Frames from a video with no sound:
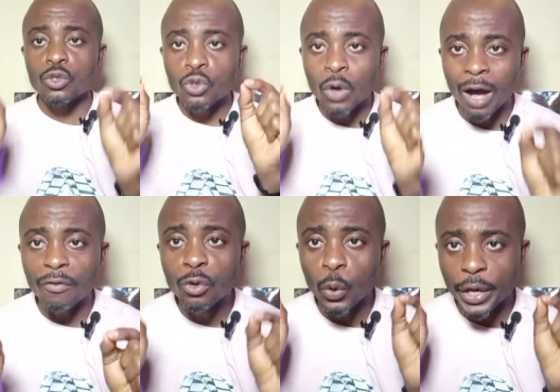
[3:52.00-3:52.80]
you
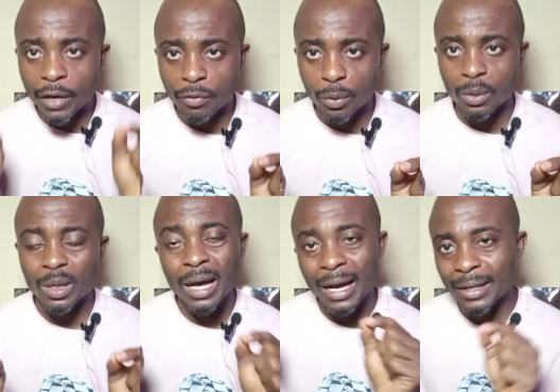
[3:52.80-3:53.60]
have no evil
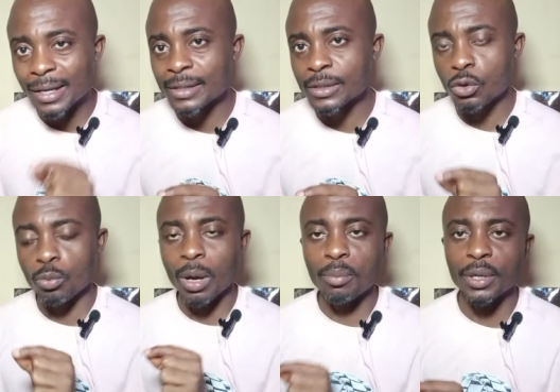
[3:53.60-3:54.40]
against human